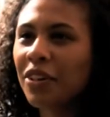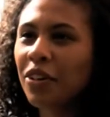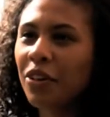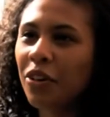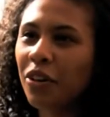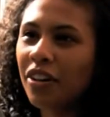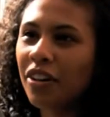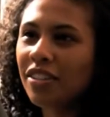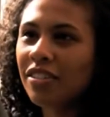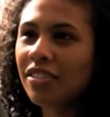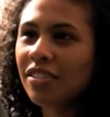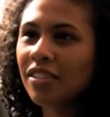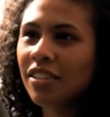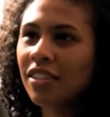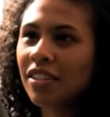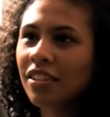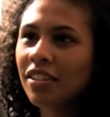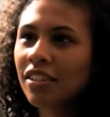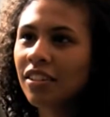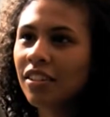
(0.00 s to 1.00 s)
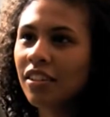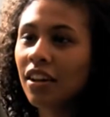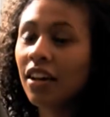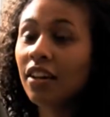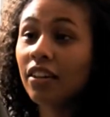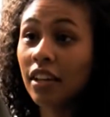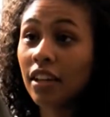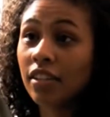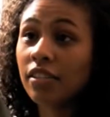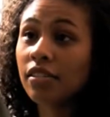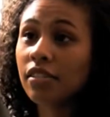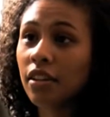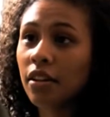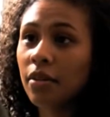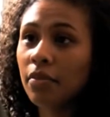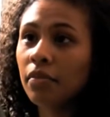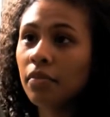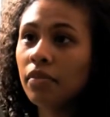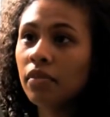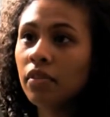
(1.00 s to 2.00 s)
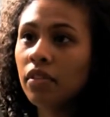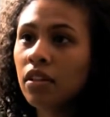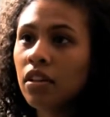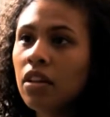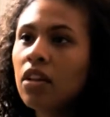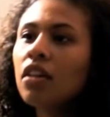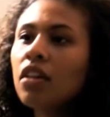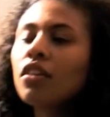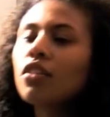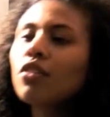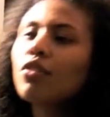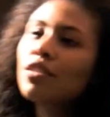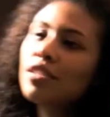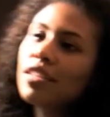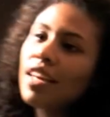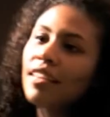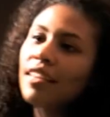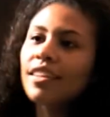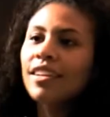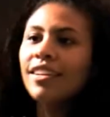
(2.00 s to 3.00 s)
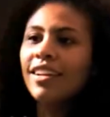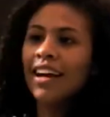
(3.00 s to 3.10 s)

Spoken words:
Of course. I'll get some. You can take the